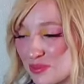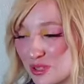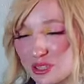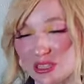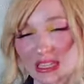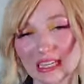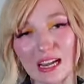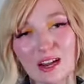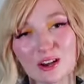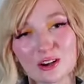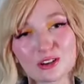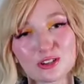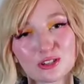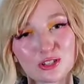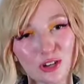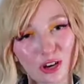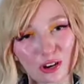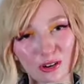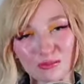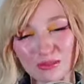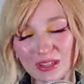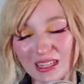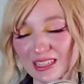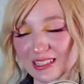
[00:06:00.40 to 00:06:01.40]
But the air
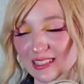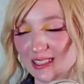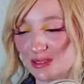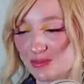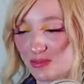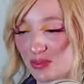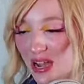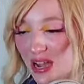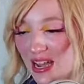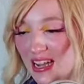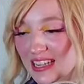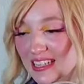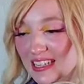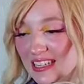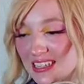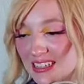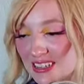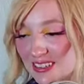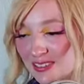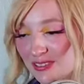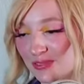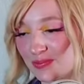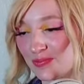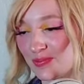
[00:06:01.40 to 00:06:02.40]
guitar man's the
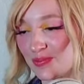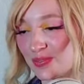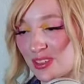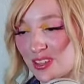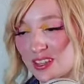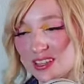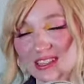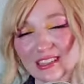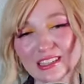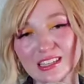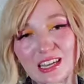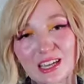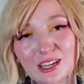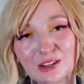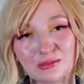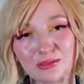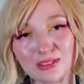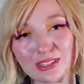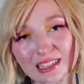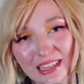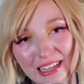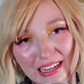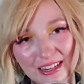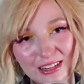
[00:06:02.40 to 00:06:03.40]
best. The
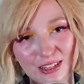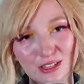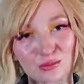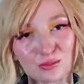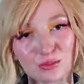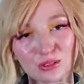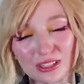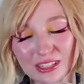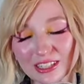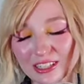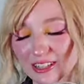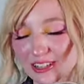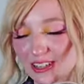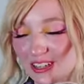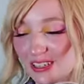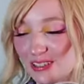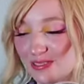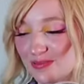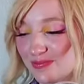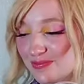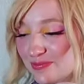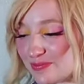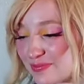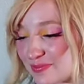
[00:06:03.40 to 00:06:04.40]
angry lady's pretty
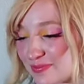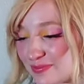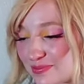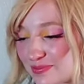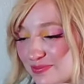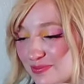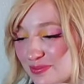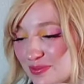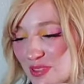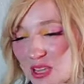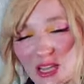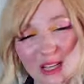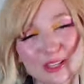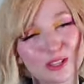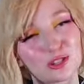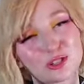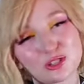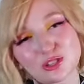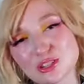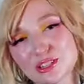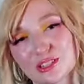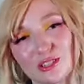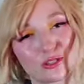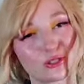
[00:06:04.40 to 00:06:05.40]
good.
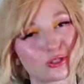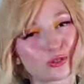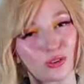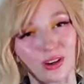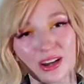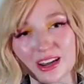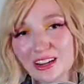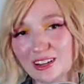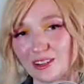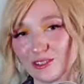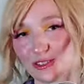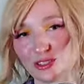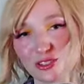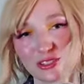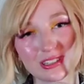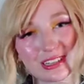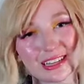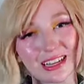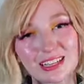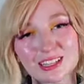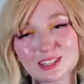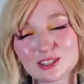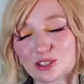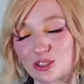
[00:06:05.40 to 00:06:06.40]
It's just strange.
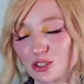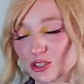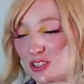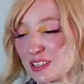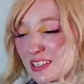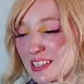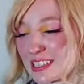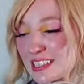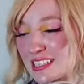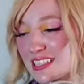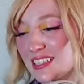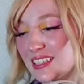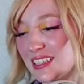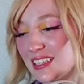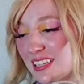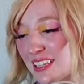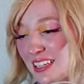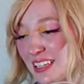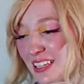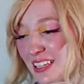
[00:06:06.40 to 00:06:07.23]
It's just.